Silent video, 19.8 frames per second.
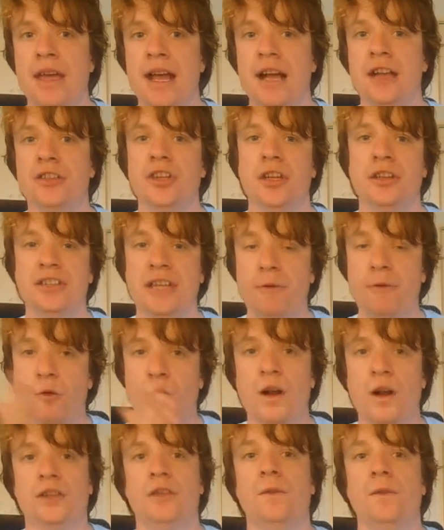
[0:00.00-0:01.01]
And so Stefan
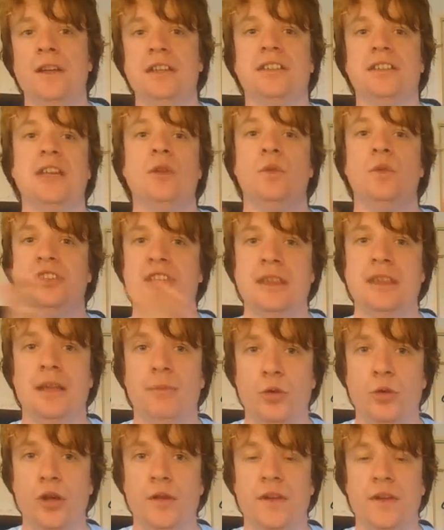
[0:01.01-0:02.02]
Rasovitsky was in the
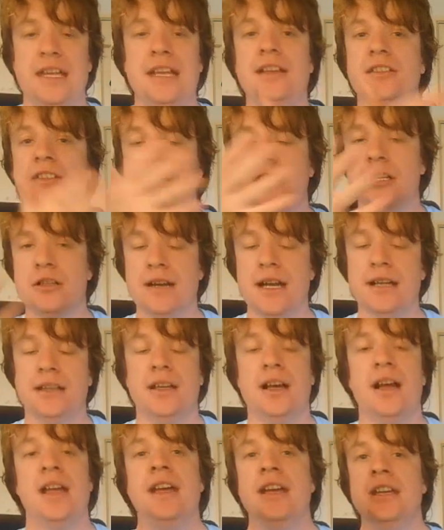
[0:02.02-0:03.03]
movie. He's the
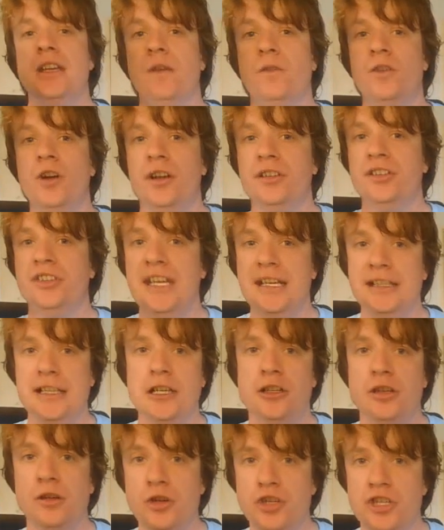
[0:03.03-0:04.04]
director. You've got Stanley
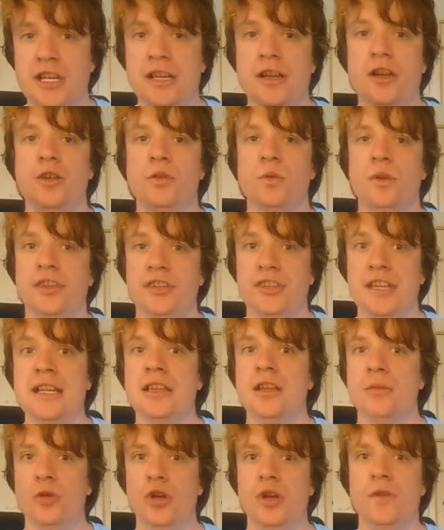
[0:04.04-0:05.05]
Tucci, who was
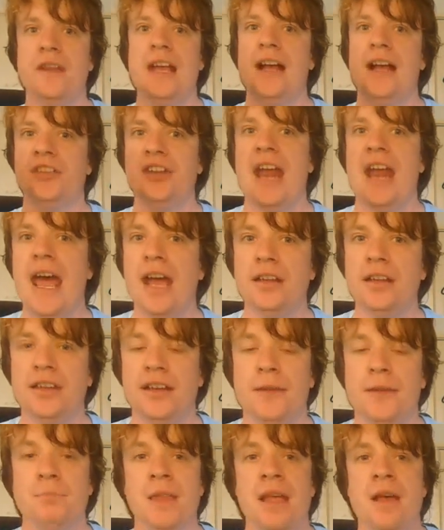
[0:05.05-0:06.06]
in the movie as an
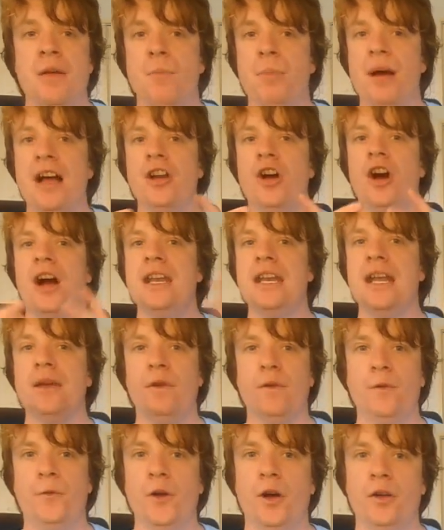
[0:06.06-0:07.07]
actor, but I
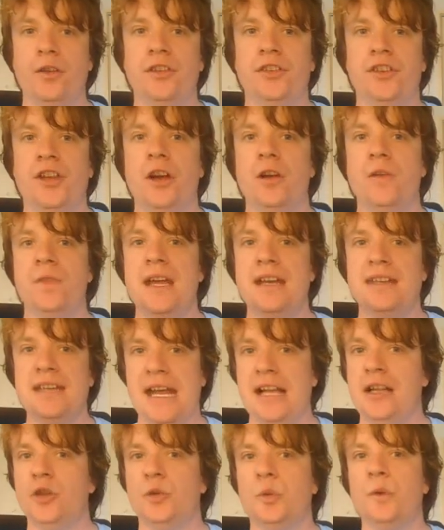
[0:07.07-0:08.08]
never felt as though their
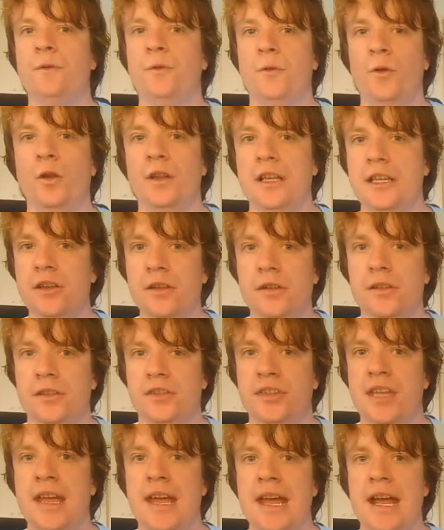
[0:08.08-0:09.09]
talents were fully
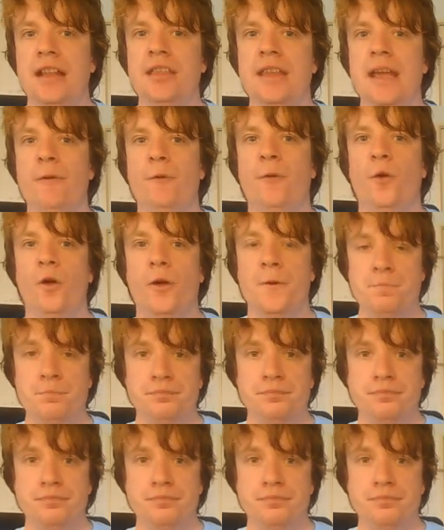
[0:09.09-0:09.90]
used, and therefore